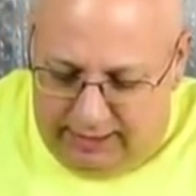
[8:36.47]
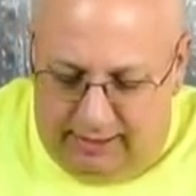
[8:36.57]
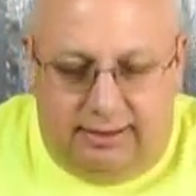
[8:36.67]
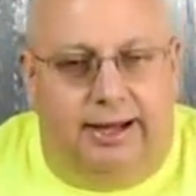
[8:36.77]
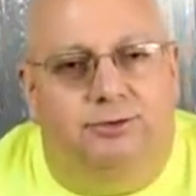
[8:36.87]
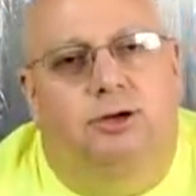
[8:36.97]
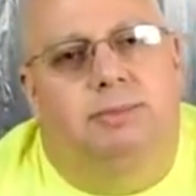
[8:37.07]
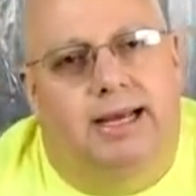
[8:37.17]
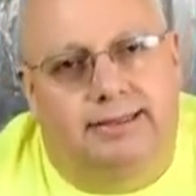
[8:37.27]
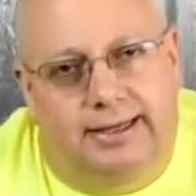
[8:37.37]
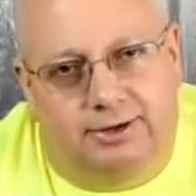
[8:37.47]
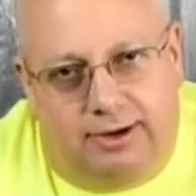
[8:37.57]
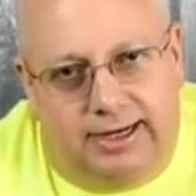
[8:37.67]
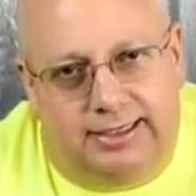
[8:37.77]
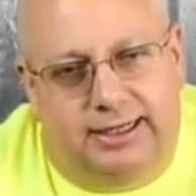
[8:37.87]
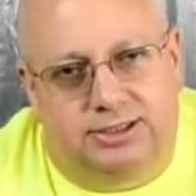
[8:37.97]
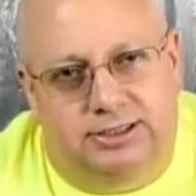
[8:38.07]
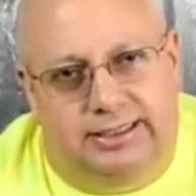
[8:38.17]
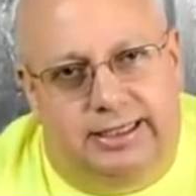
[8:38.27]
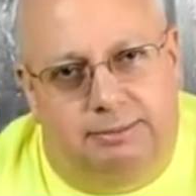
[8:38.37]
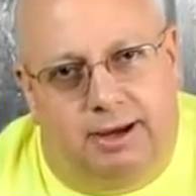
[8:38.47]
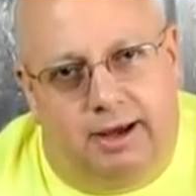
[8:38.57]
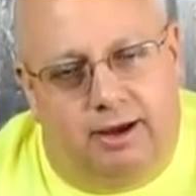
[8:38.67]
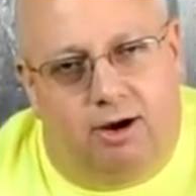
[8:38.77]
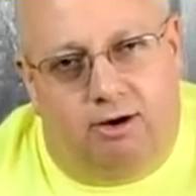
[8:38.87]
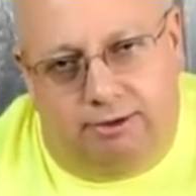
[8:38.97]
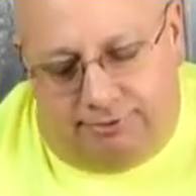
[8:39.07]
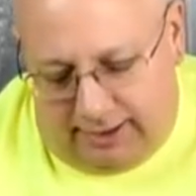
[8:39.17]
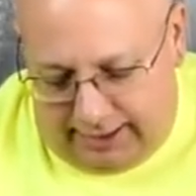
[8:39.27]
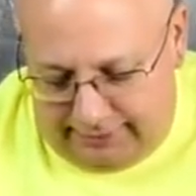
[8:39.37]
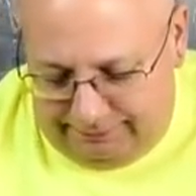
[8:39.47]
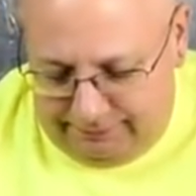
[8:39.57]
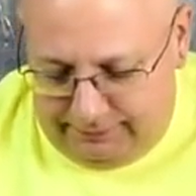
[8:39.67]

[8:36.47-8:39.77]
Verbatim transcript: electromagnetic radiation, EMI, RFI,